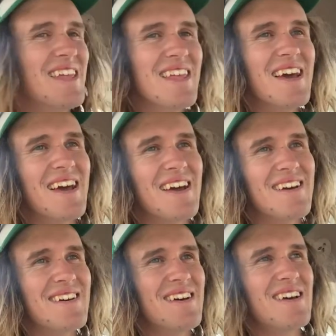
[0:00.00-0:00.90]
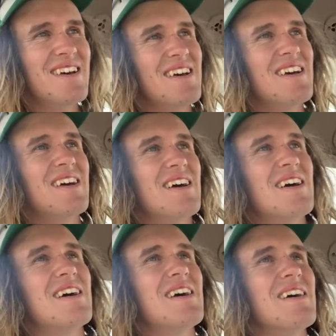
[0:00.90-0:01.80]
Yeah,
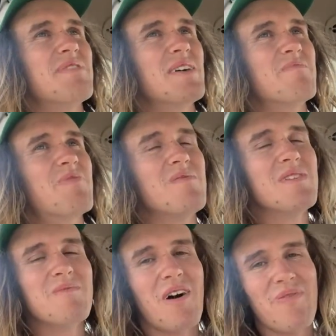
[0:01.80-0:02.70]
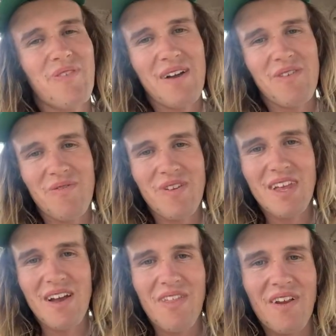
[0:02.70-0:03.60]
but probably my favourite
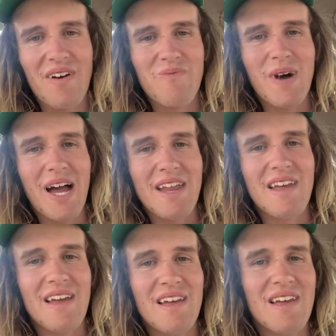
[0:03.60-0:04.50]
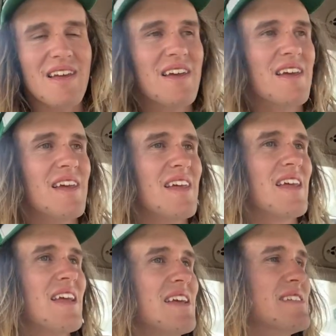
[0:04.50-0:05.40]
video that I've made
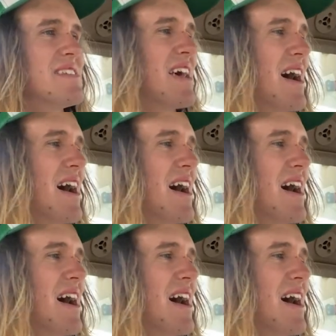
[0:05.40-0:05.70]
is